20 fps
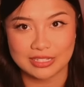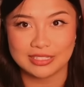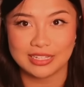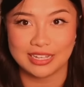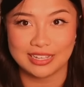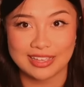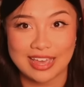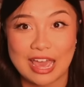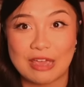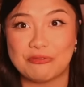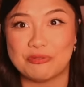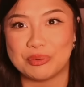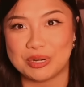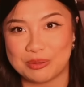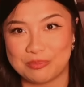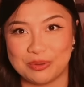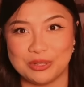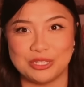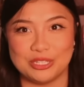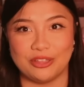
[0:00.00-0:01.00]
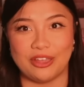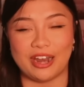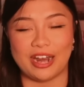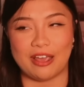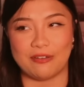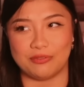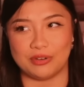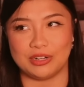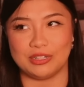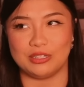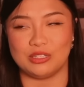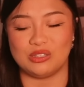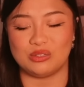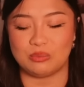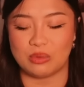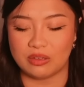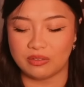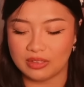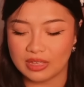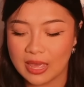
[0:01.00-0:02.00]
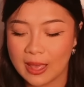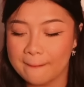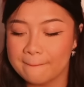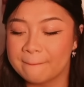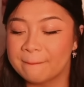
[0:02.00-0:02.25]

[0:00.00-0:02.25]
Like, everybody puts a lot of effort into this movie.